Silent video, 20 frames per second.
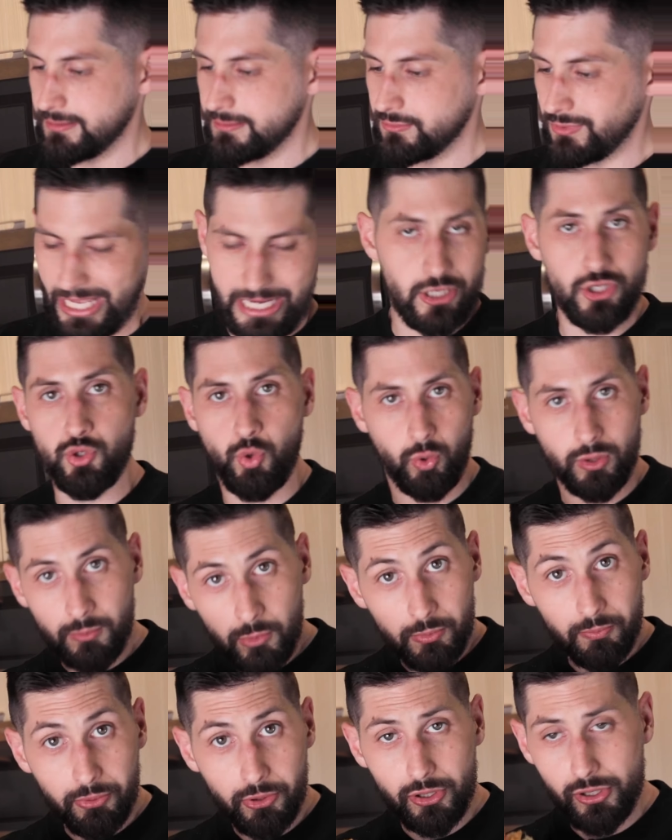like a
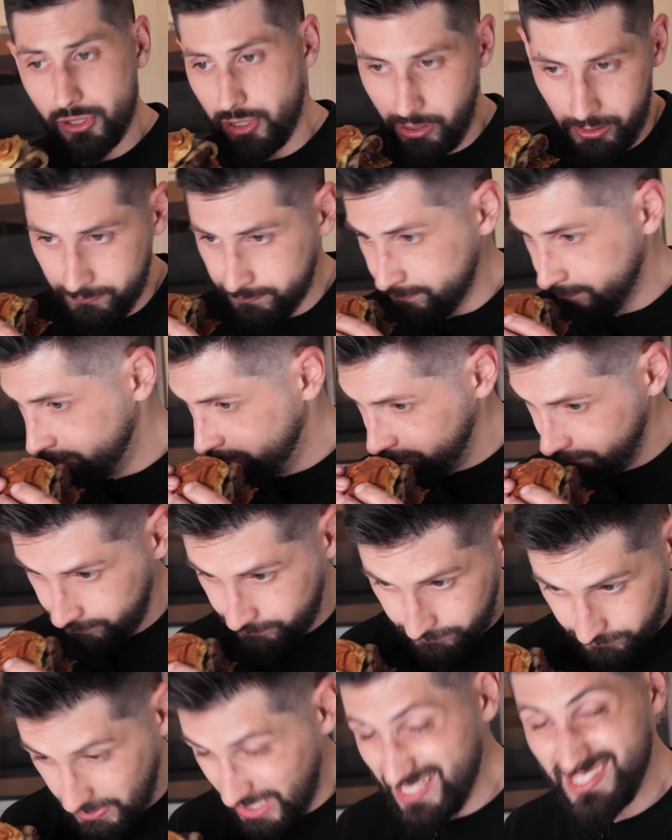normal burger.
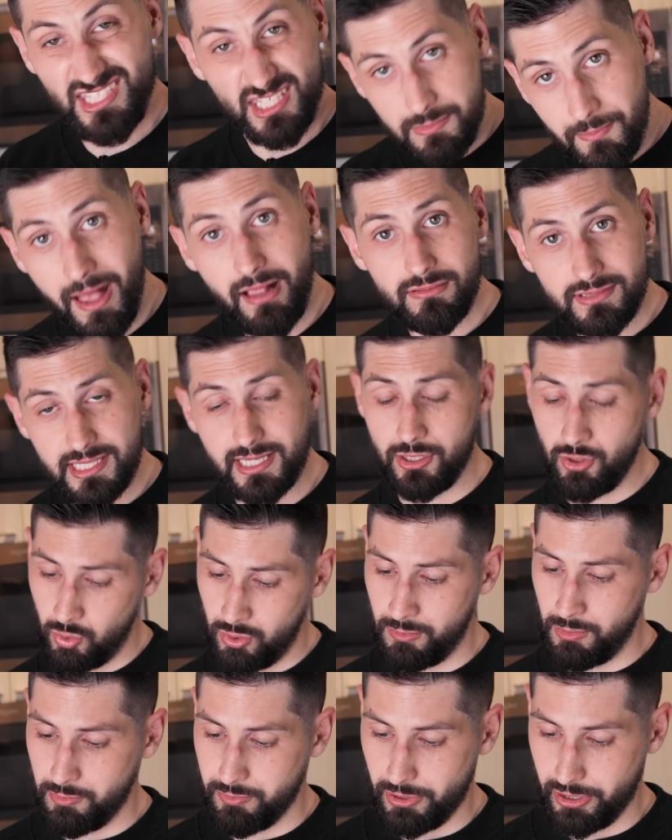It smells like a
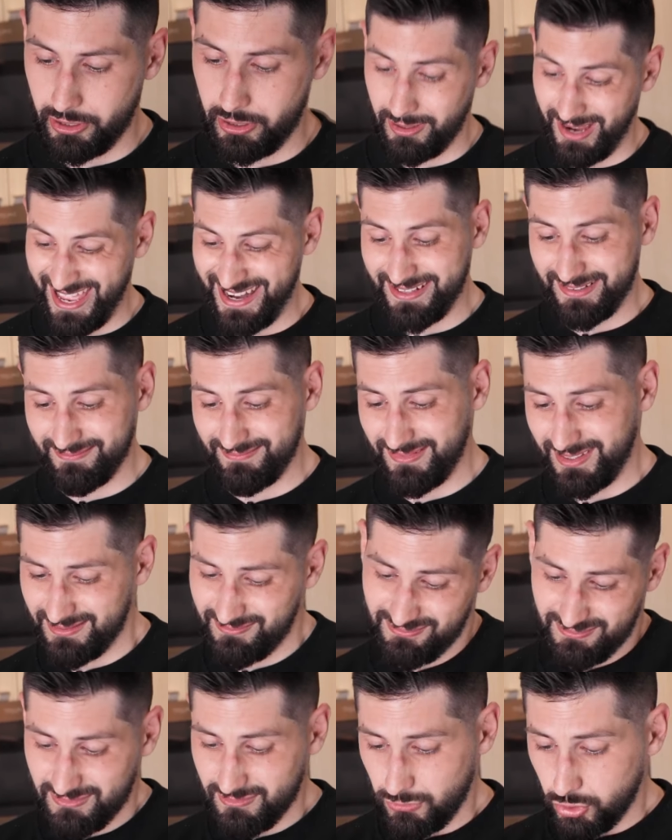normal burger, and it
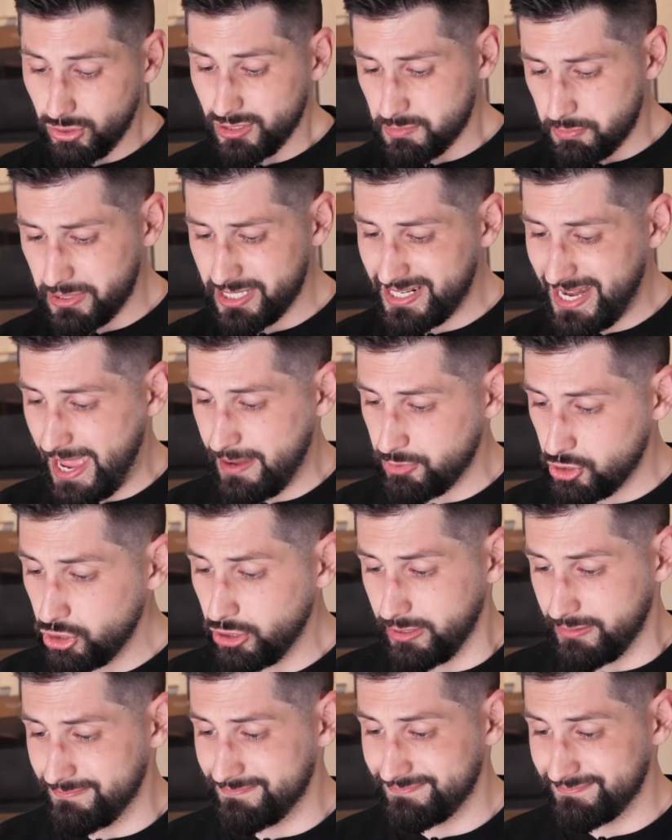looks pretty damn good.